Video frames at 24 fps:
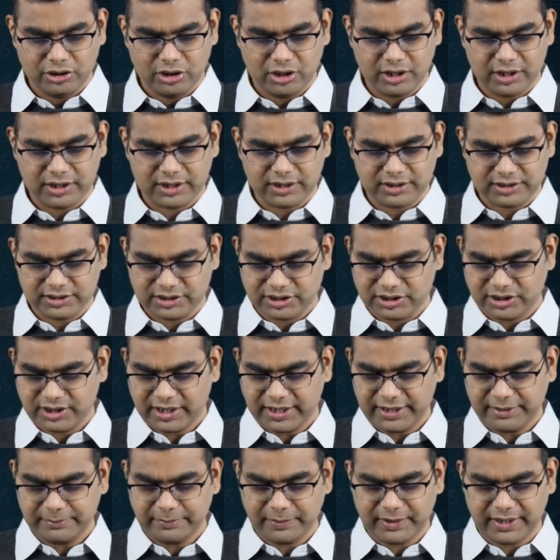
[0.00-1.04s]
your
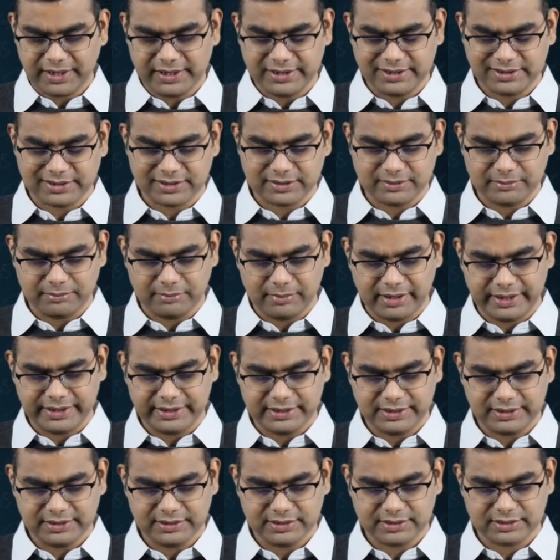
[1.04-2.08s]
strike price
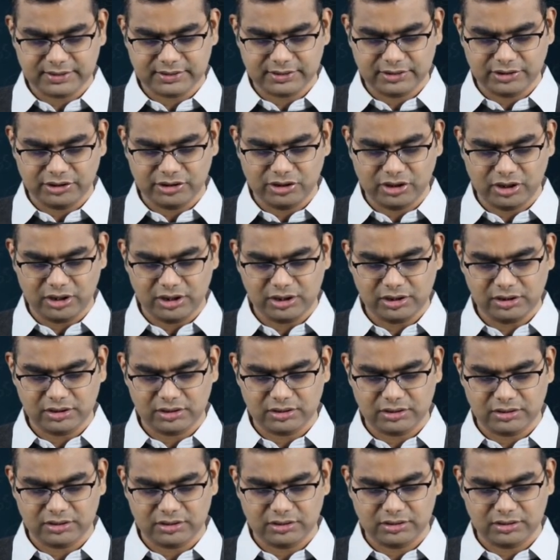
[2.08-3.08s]
minus your